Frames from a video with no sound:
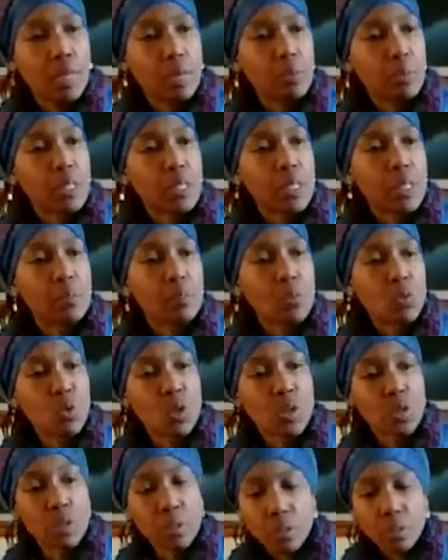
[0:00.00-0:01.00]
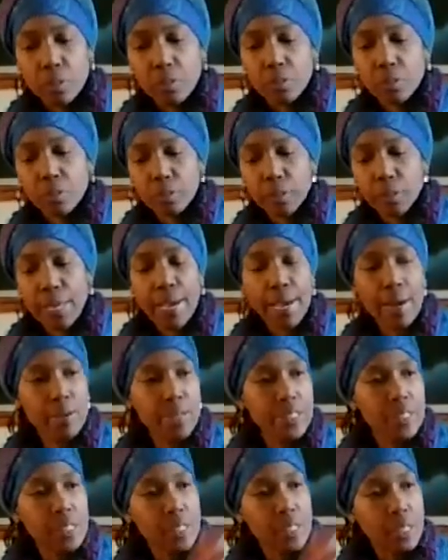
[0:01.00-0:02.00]
We need more
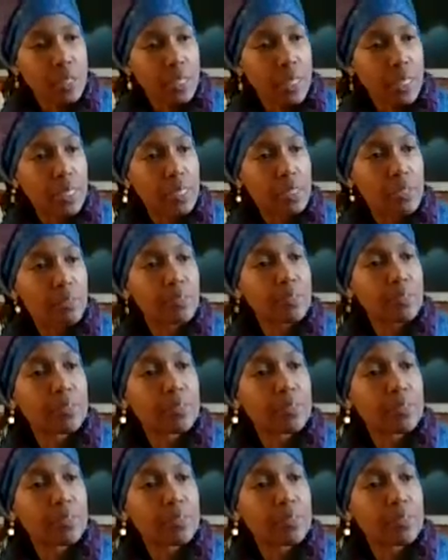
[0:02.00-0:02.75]
carrots in our life.